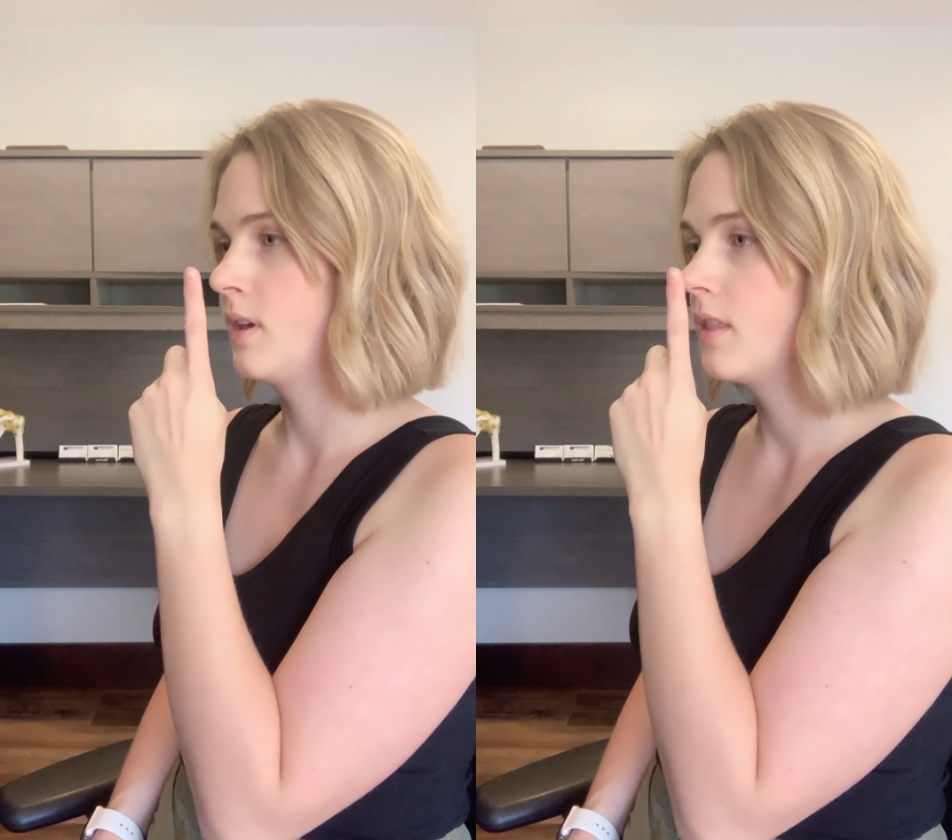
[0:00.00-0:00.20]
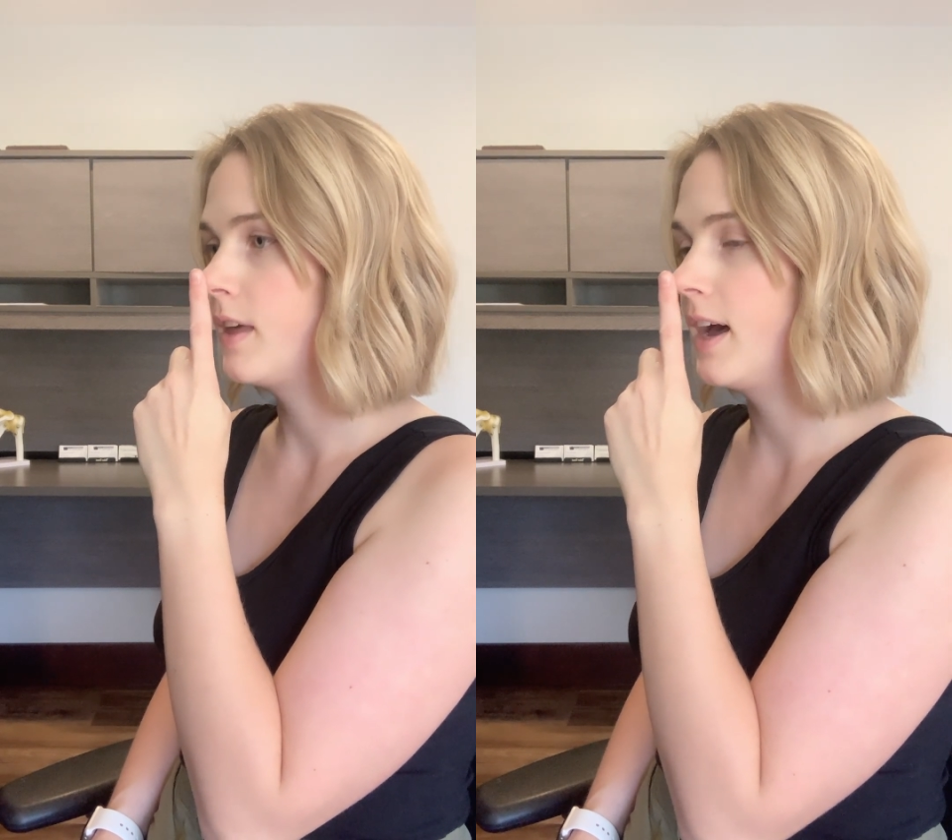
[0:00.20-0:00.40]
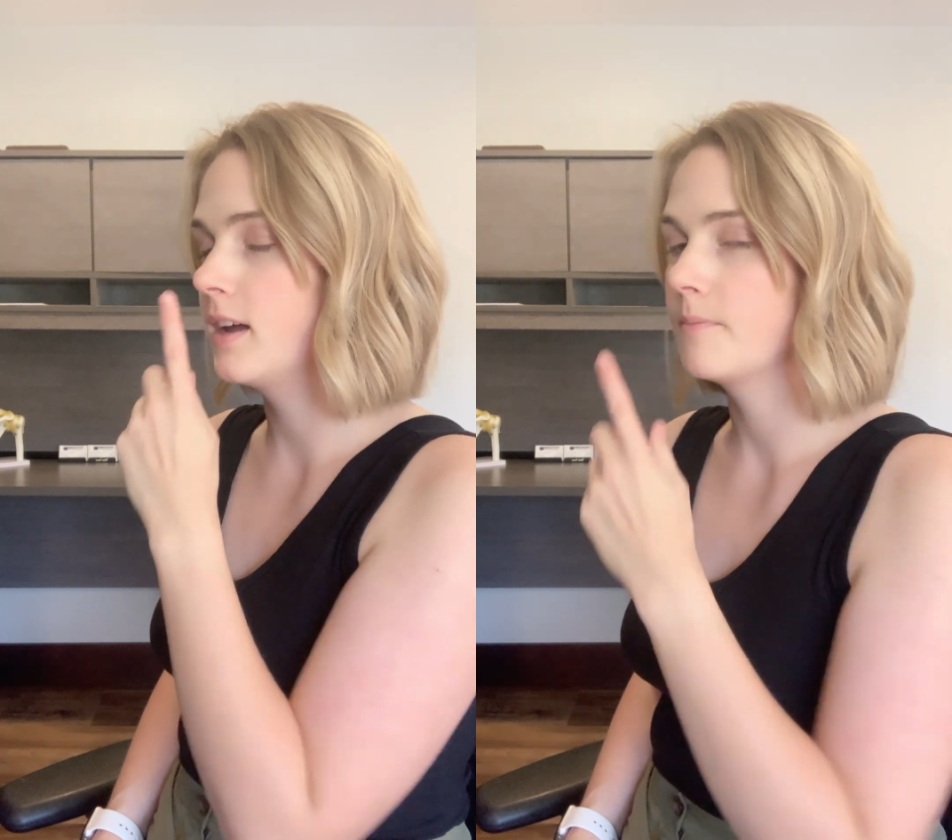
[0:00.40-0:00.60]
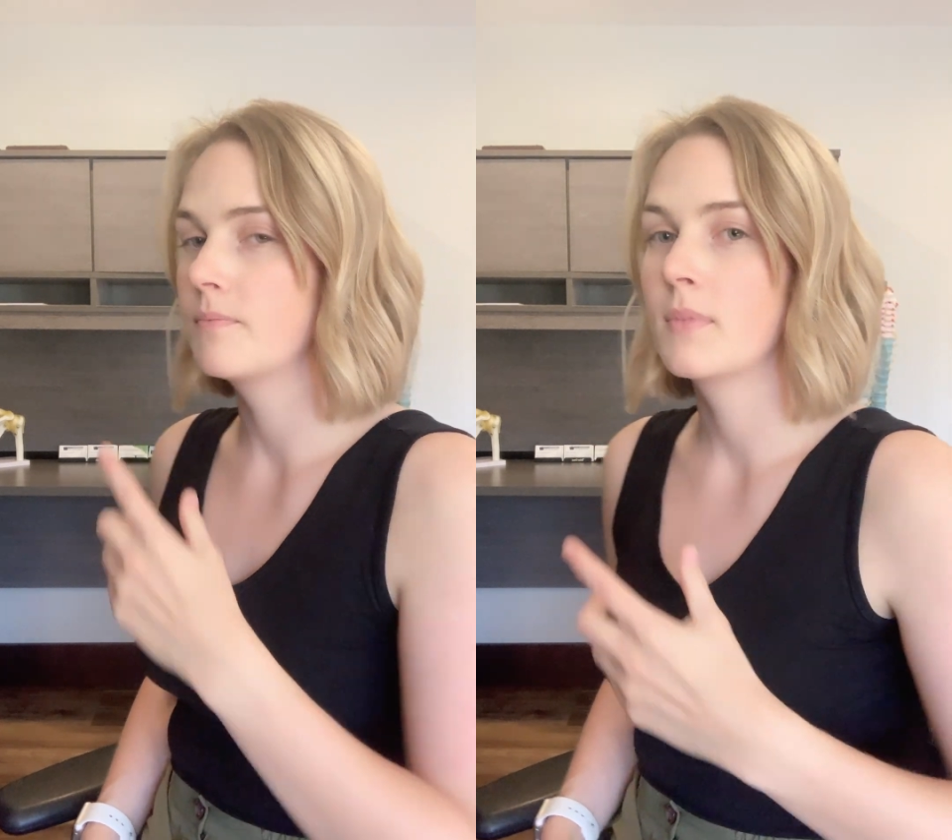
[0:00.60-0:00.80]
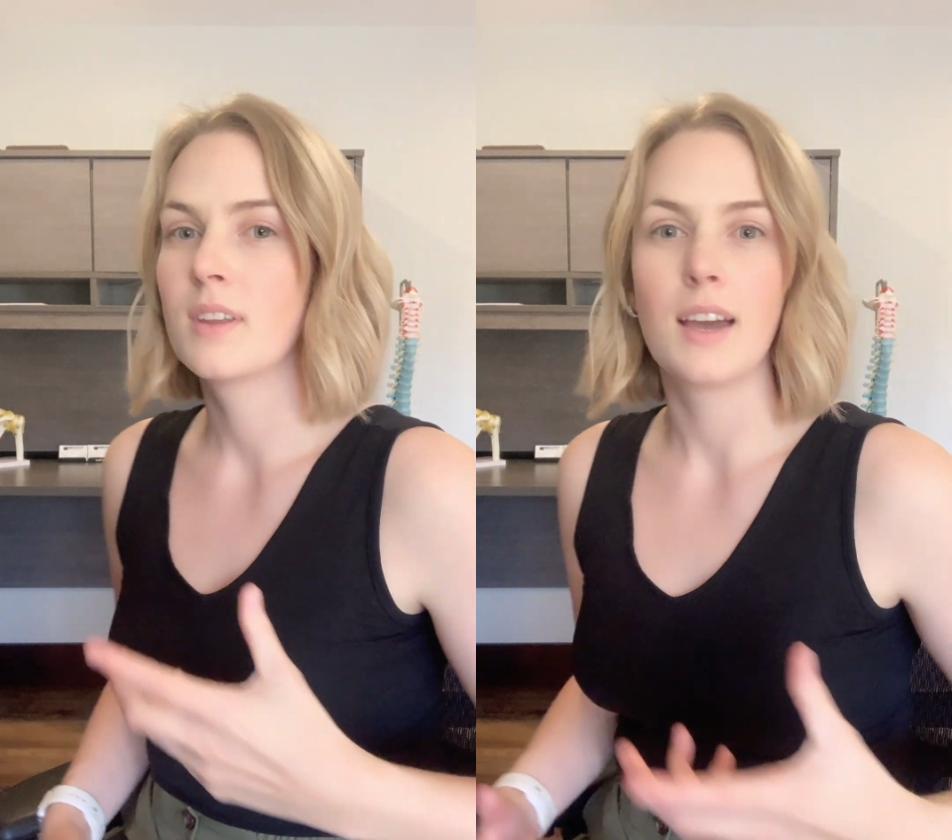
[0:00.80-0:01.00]
That,
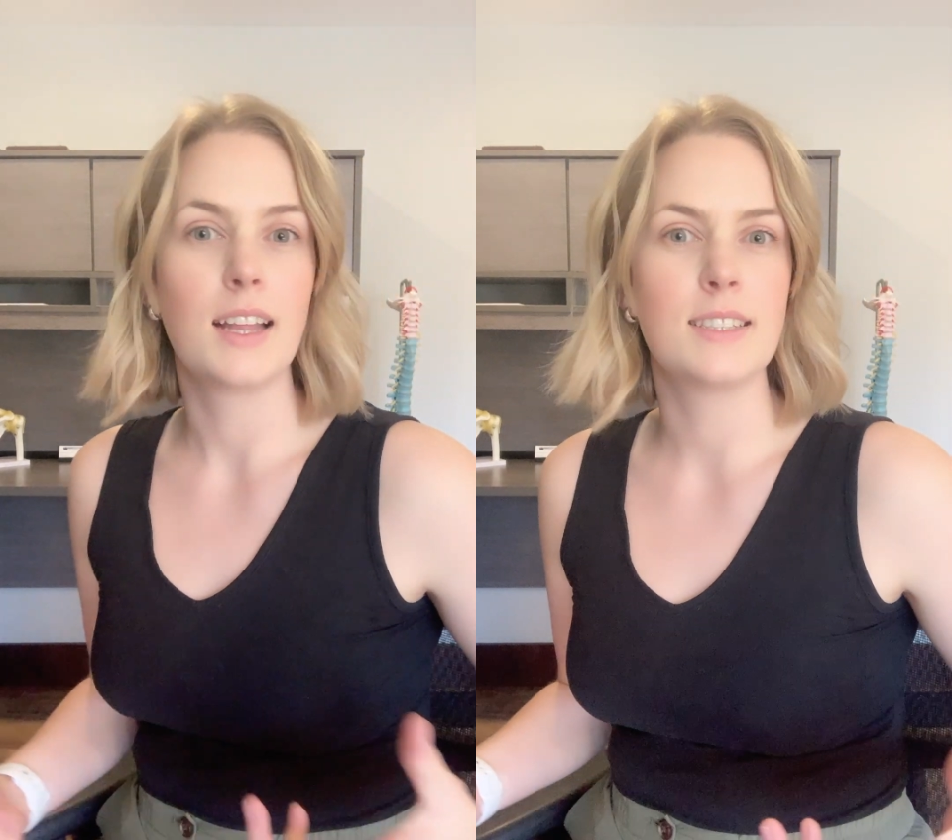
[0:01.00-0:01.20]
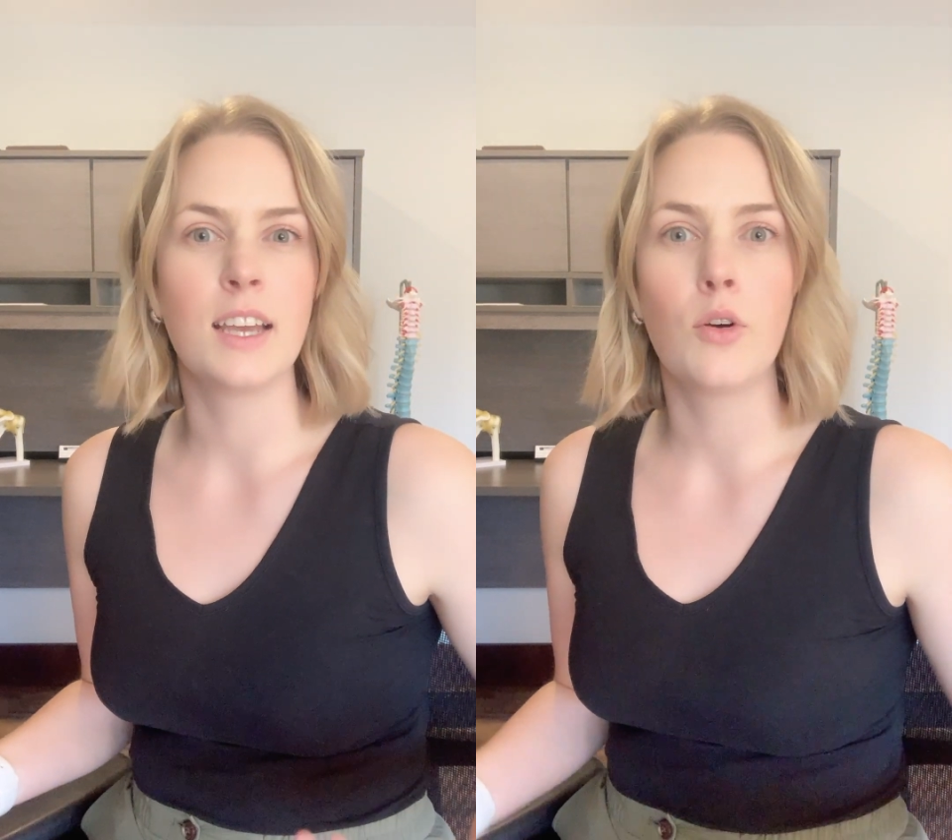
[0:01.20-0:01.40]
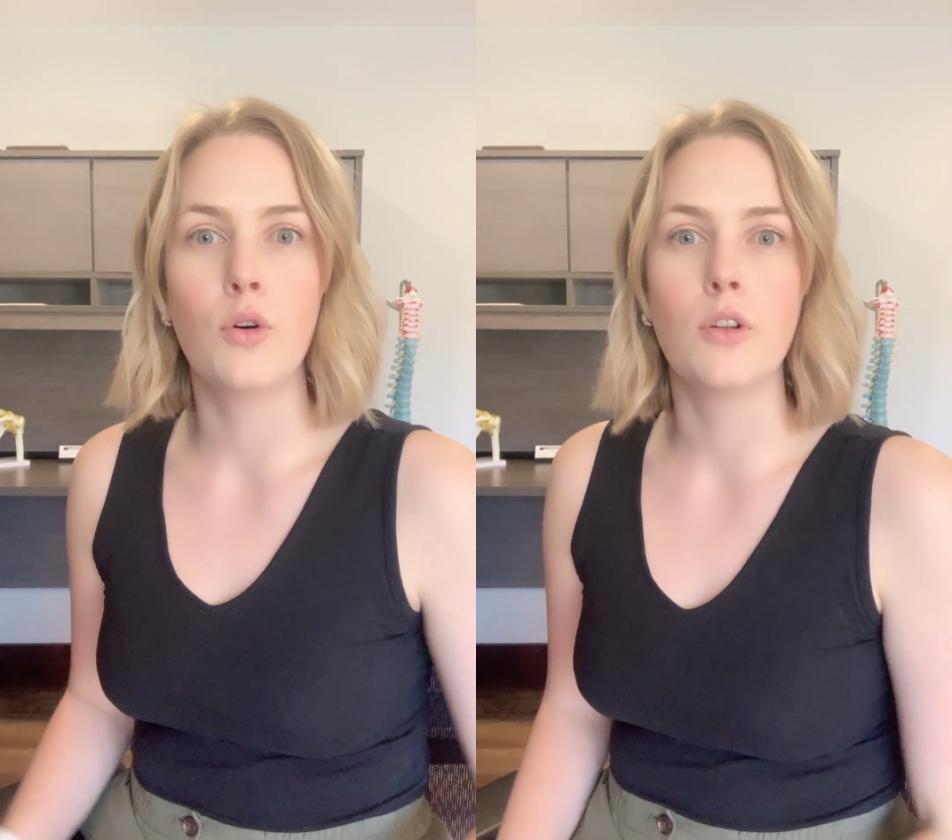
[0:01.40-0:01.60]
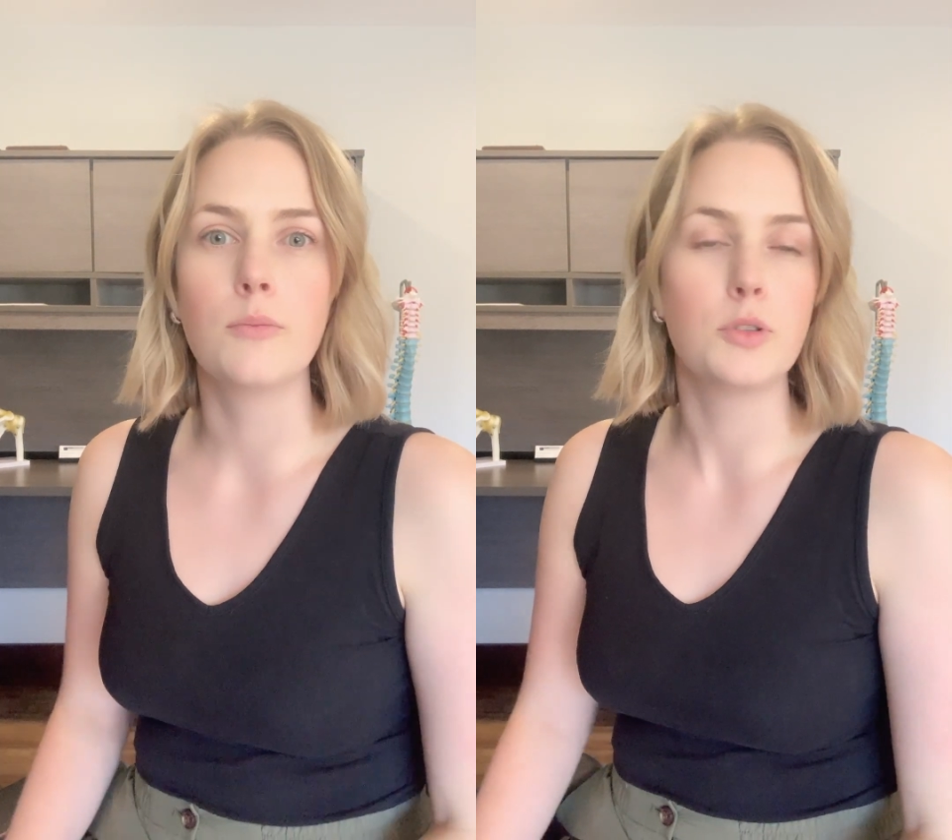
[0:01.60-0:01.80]
I'd say hold